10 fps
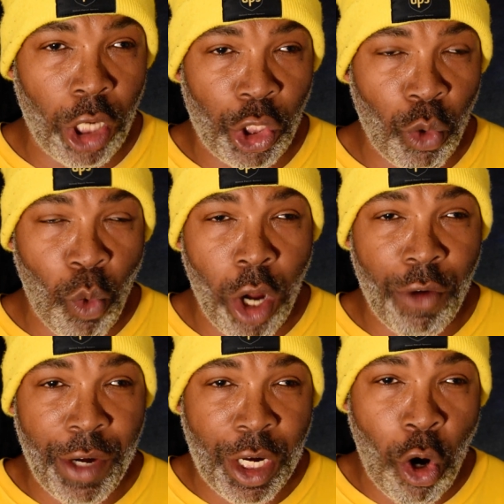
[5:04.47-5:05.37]
as you want
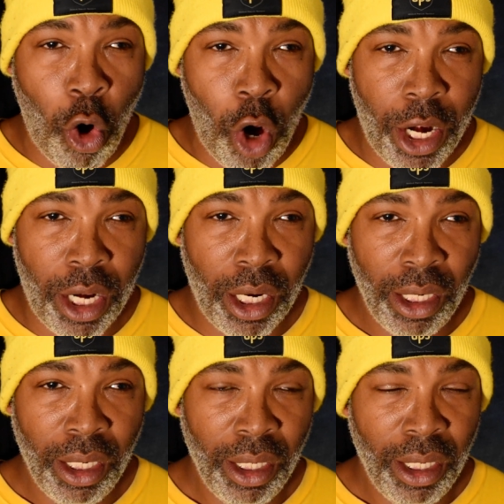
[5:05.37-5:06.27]
to record.
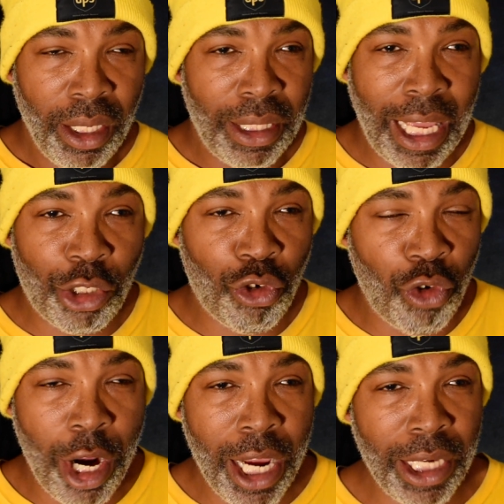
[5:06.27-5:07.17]
That's
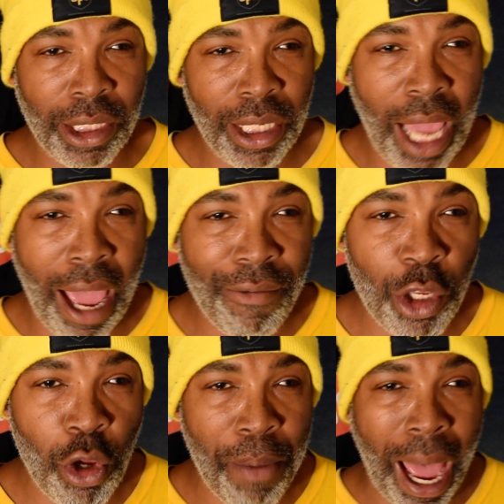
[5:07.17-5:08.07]
crazy.
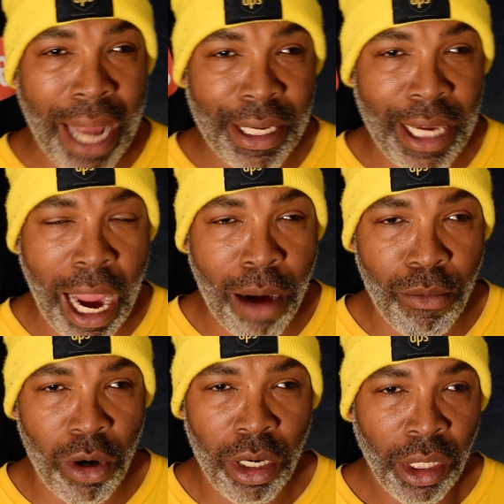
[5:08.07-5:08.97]
After you buy the
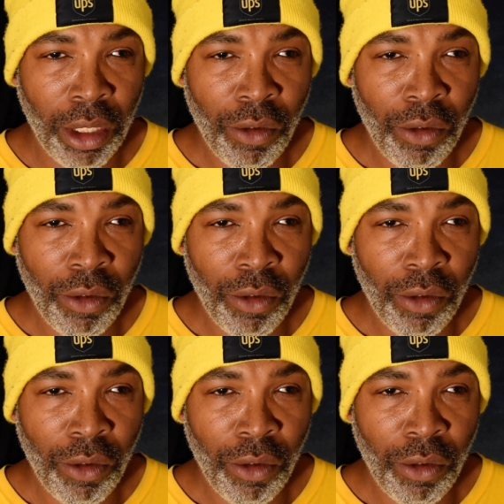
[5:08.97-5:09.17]
camera,